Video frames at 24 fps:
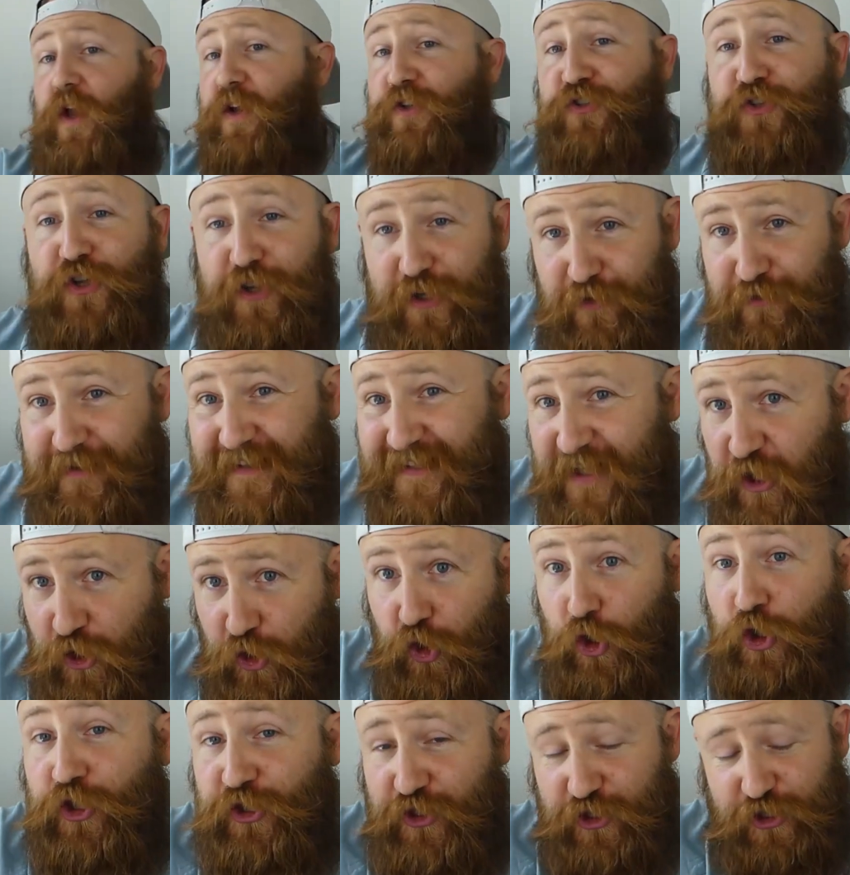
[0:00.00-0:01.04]
So there is a
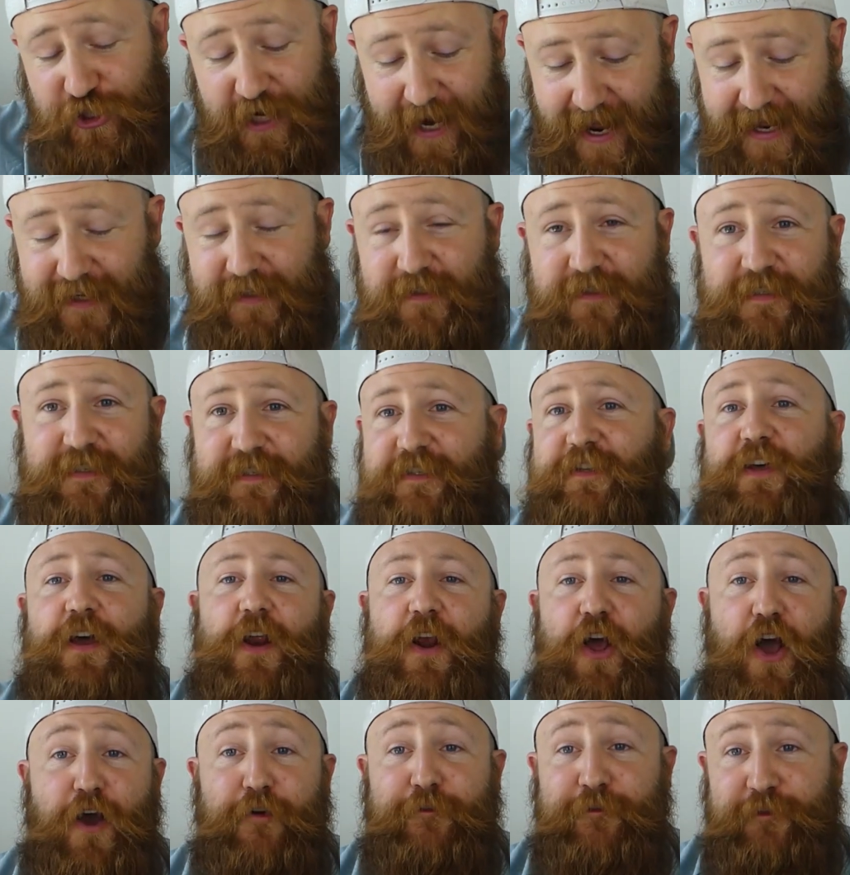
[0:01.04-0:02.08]
good chance
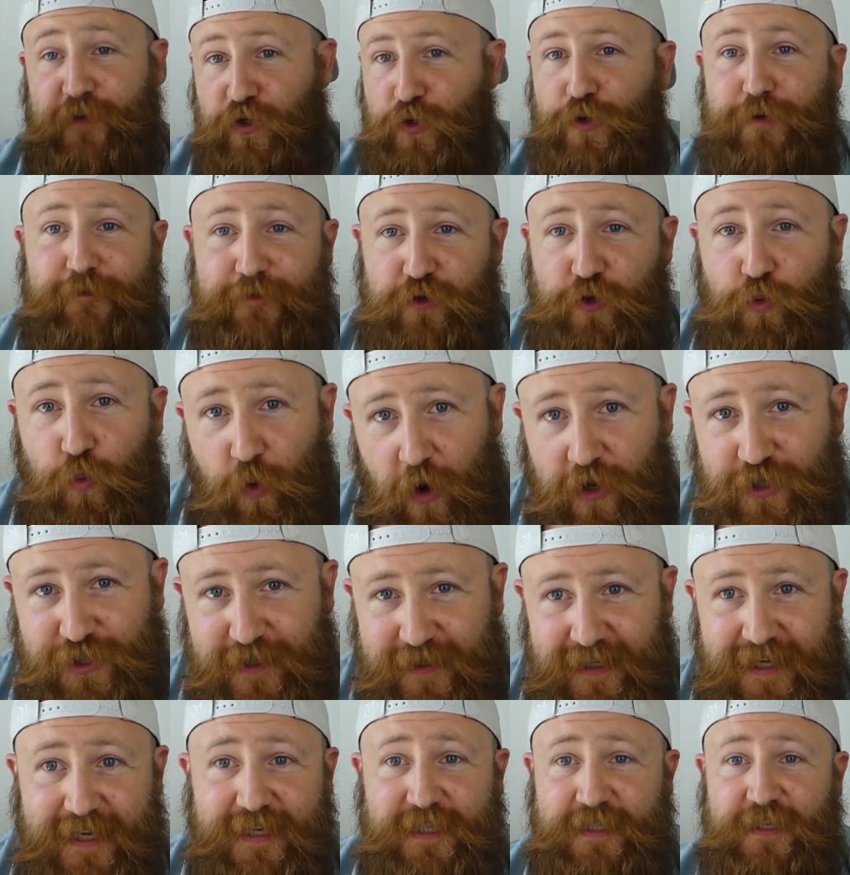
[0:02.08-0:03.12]
that a few of you
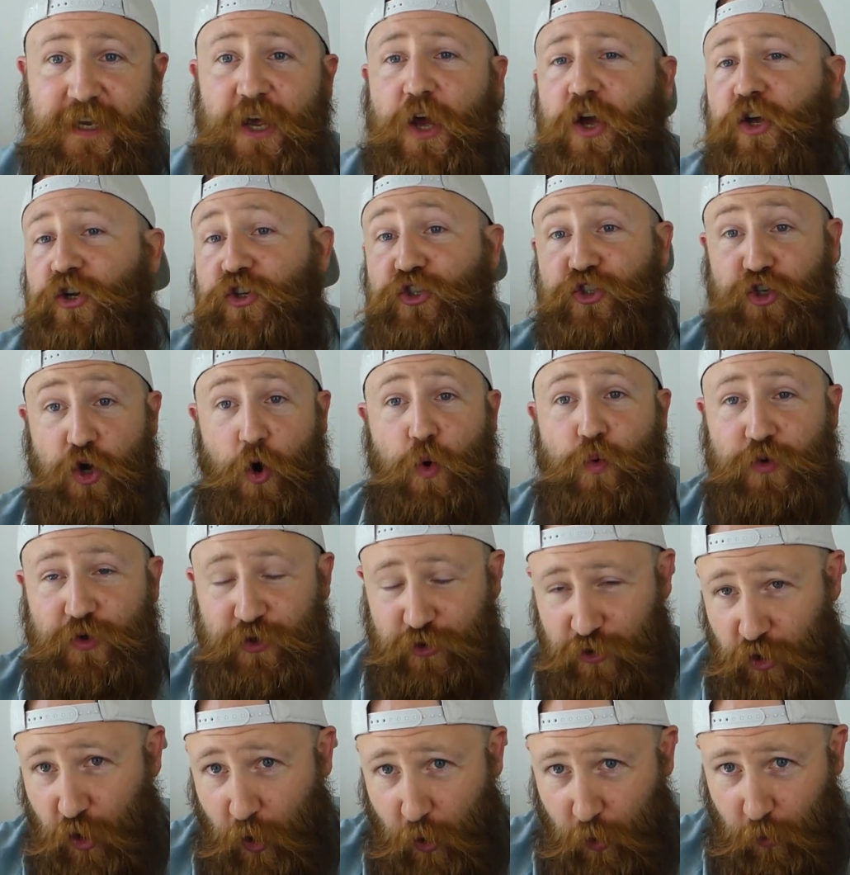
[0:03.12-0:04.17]
watching this don't
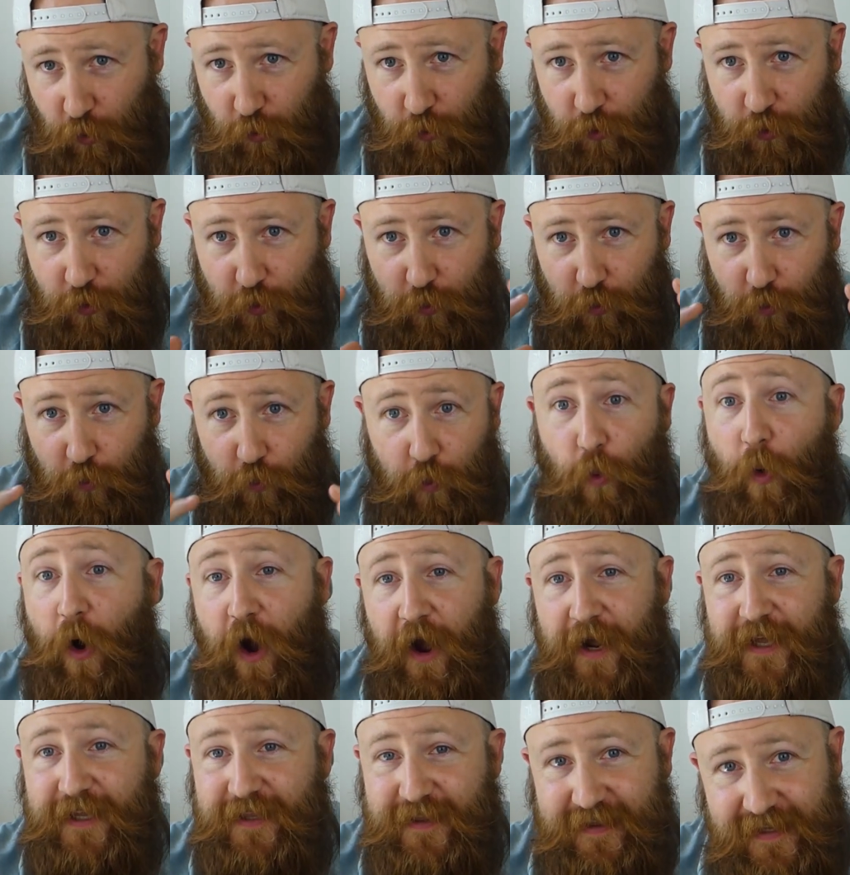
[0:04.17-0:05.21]
know
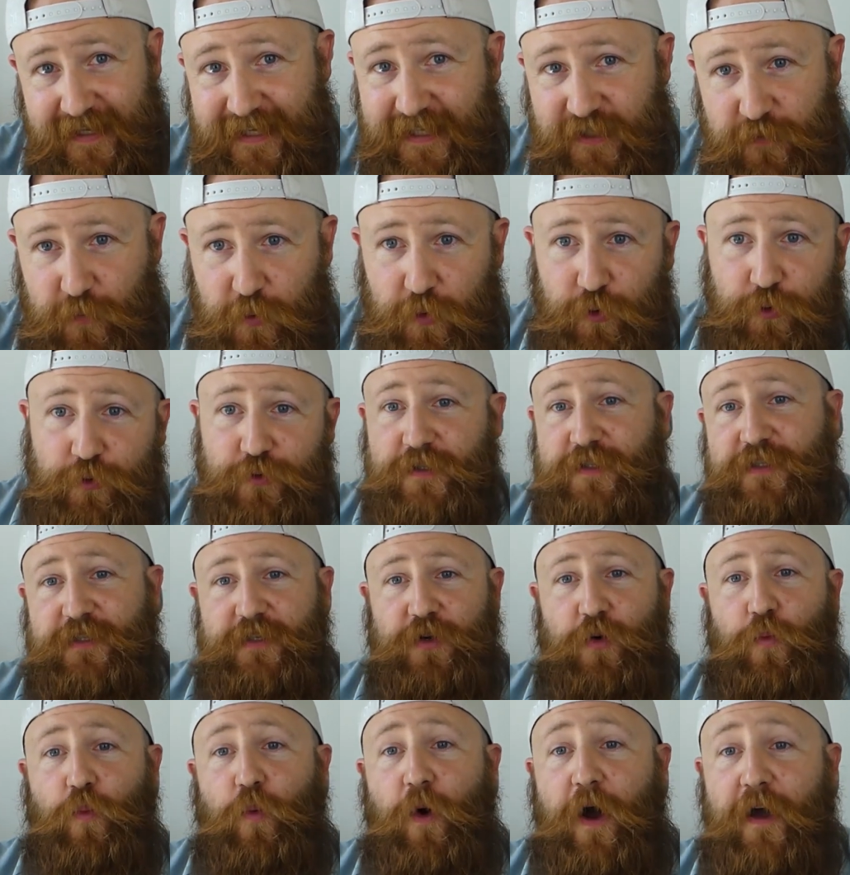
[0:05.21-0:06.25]
why these
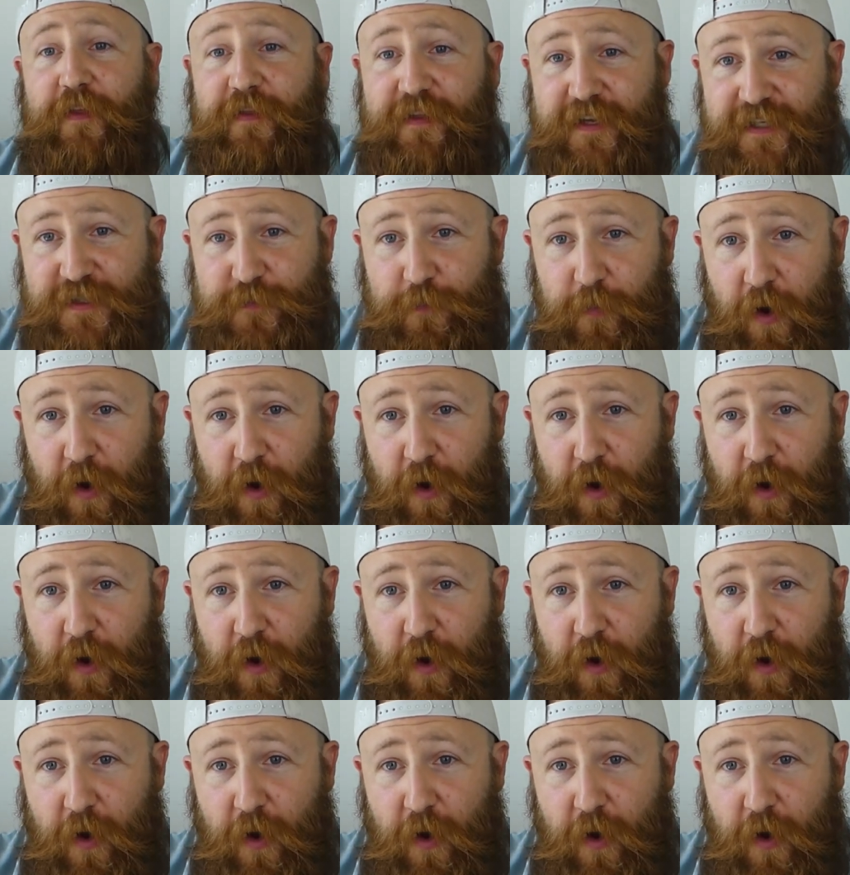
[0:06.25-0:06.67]
boots, why this